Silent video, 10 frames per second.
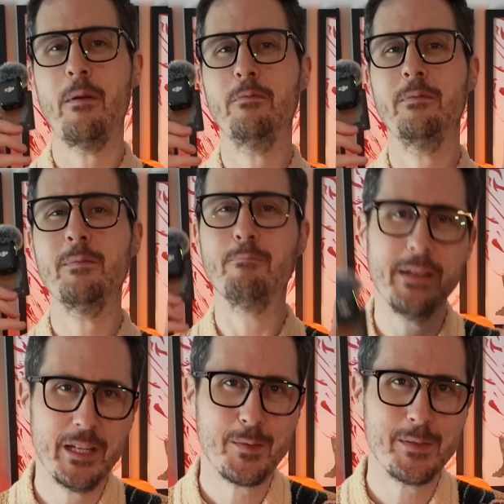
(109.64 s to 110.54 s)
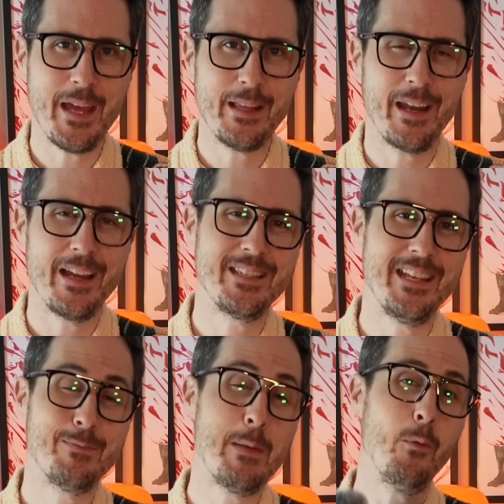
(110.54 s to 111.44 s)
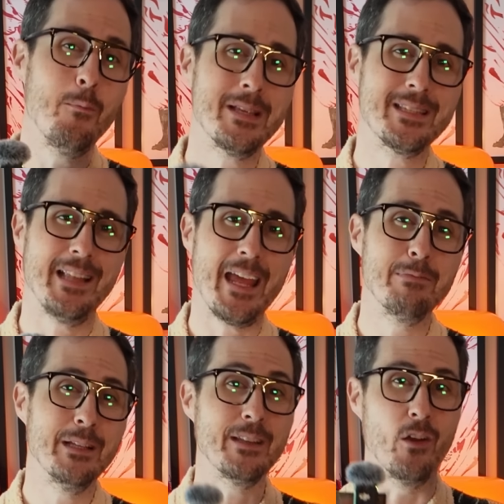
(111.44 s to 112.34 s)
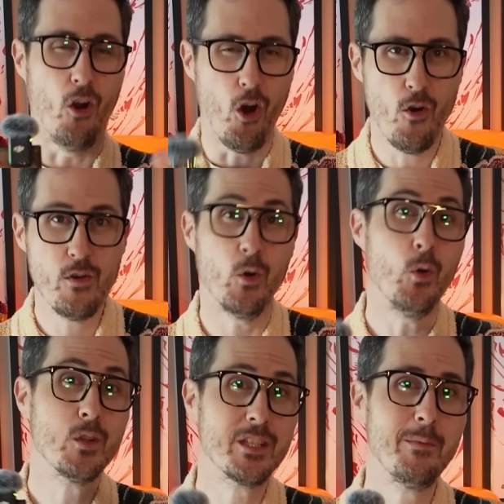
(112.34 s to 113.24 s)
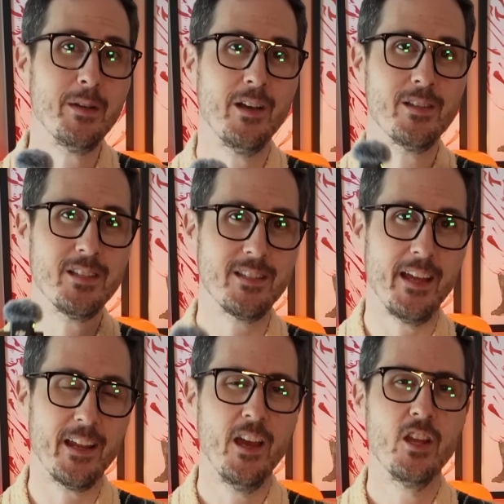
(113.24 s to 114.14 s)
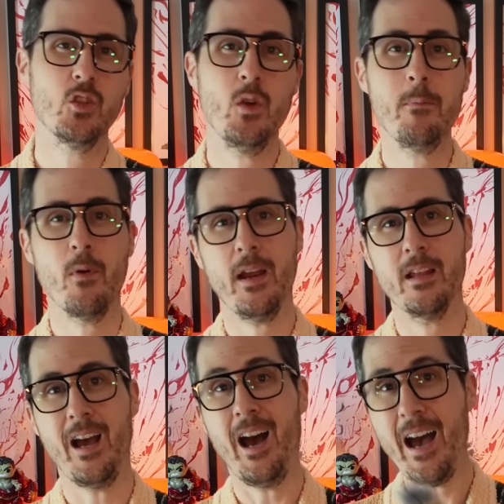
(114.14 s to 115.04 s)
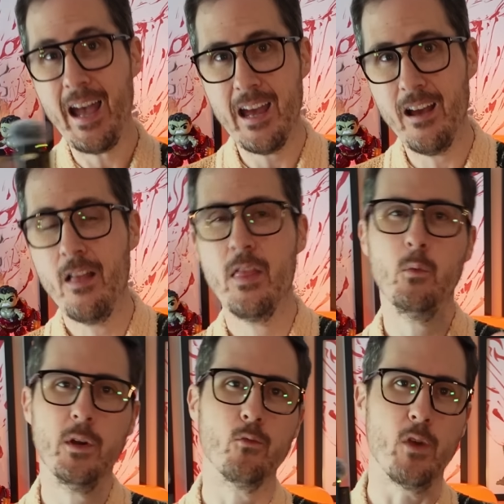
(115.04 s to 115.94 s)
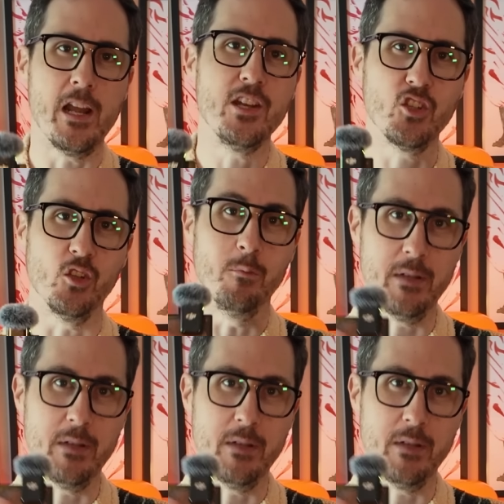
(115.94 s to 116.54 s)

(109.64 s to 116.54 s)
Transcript: Probably the biggest mistake that I see is people mislabeling their own or someone else's deck to a bracket higher than what it really should